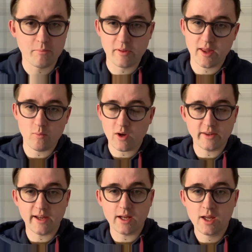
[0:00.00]
But then one
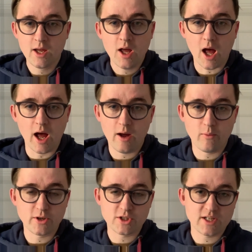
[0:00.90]
day
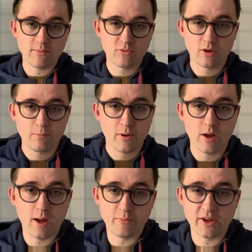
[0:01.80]
we just seemed to put
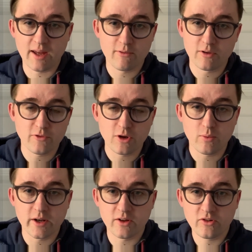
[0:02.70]
up together a few
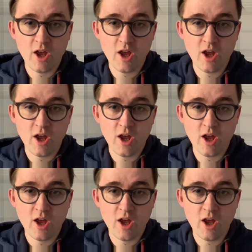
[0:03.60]
winners.